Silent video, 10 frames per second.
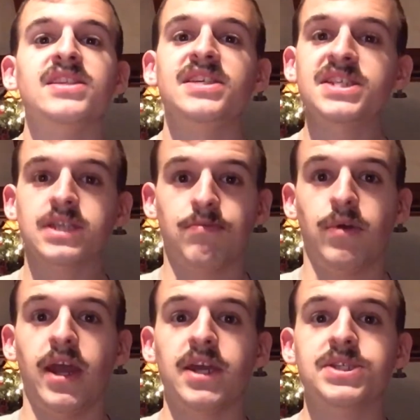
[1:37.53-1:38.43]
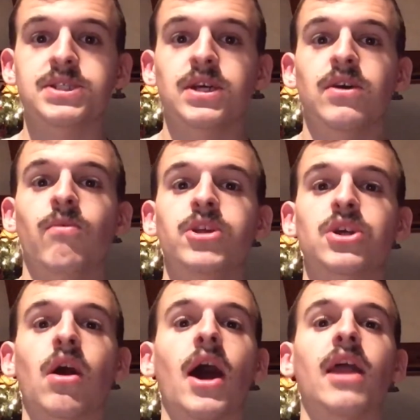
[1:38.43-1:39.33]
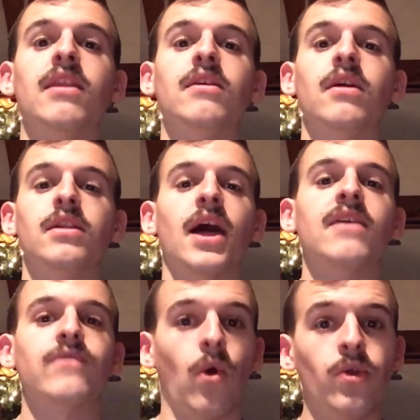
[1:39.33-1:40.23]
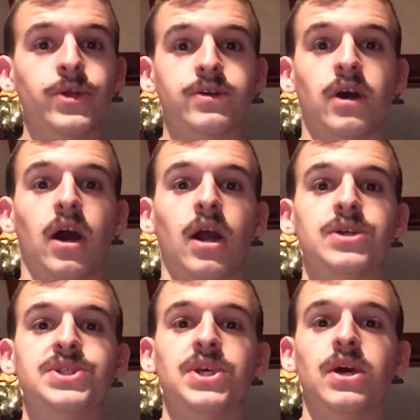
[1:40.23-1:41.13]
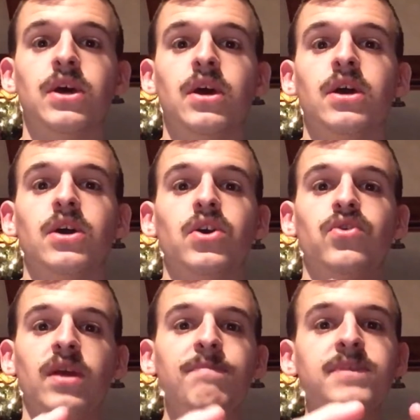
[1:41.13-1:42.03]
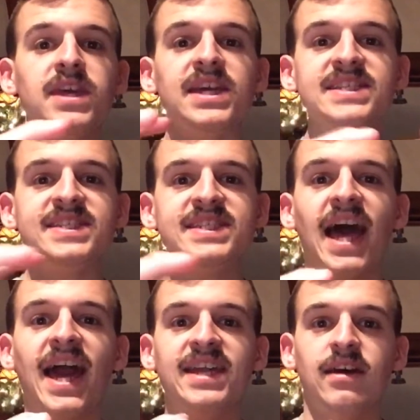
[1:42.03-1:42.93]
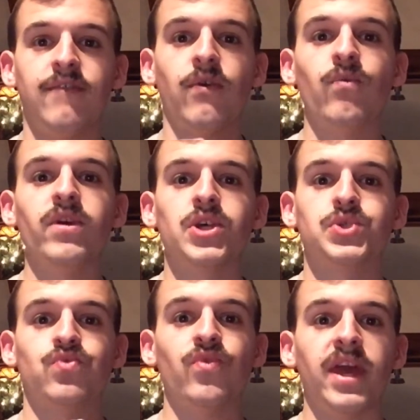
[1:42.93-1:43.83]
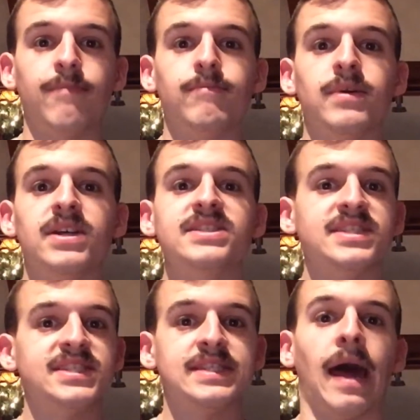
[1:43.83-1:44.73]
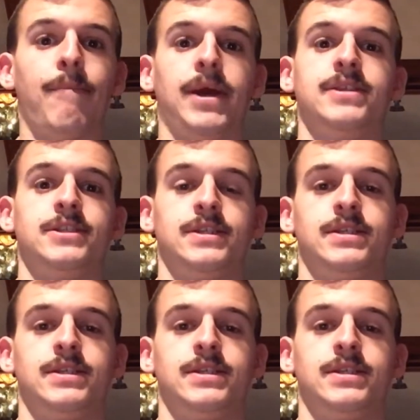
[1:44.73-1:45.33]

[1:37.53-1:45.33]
Disc brakes, which are on a lot of older cars, grip the inside of a wheel's rim to stop it.